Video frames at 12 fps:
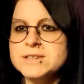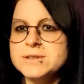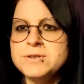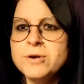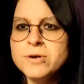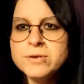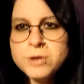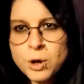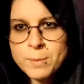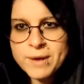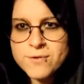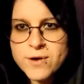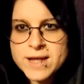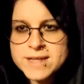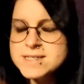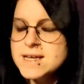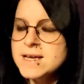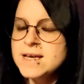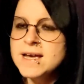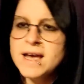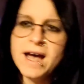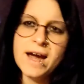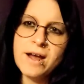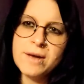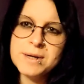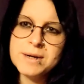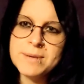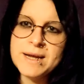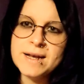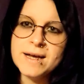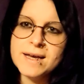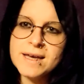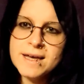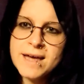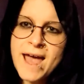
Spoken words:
So you're my friends, and I'm going to be like,